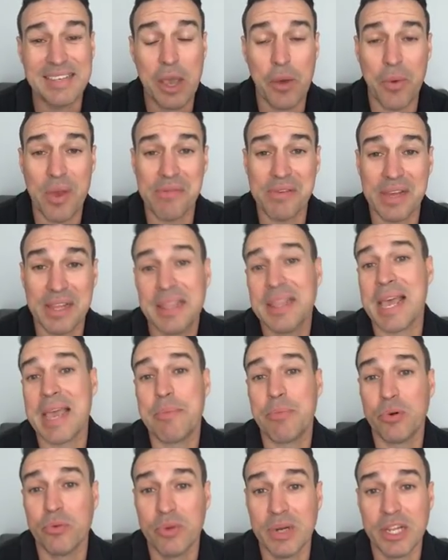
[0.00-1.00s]
However,
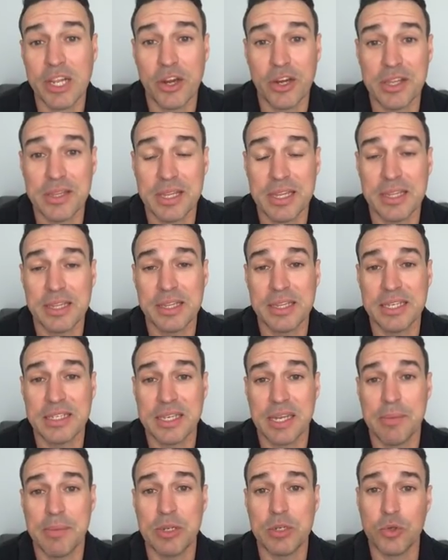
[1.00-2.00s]
Labor really only think that there's
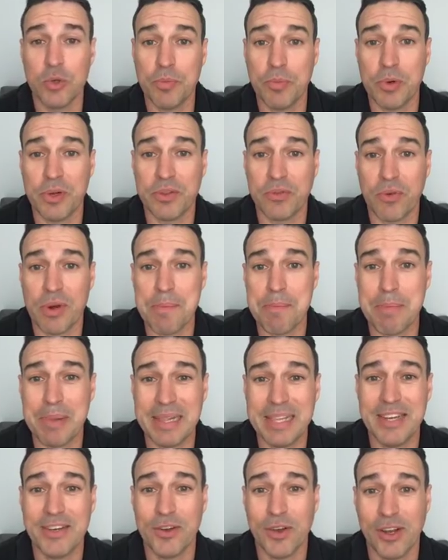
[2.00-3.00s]
going to be $2.3
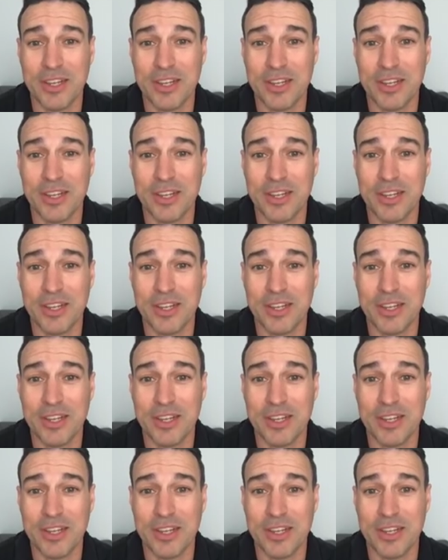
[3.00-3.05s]
billion.